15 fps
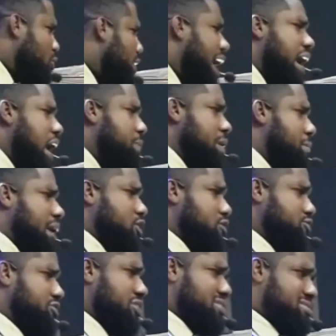a man of
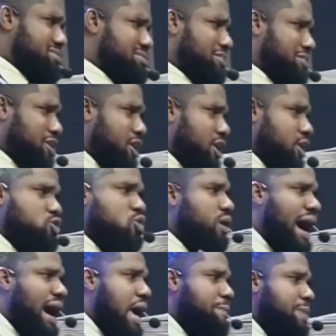grace. You can't
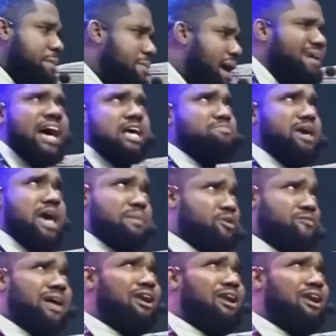help a man that has been helped of the Lord.